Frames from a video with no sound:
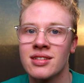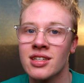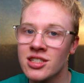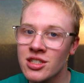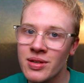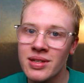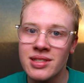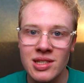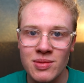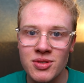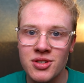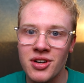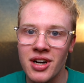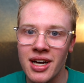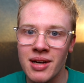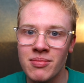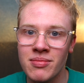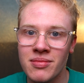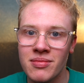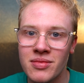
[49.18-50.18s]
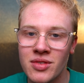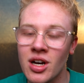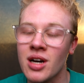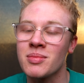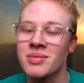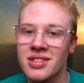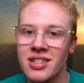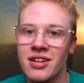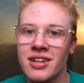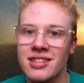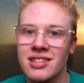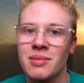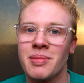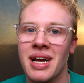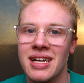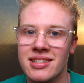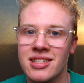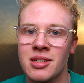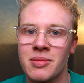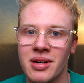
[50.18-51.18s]
Did you hit subscribe? No, I'm serious. I'm
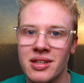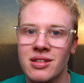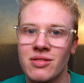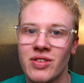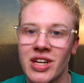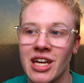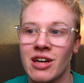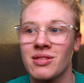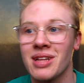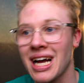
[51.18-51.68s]
asking about the video.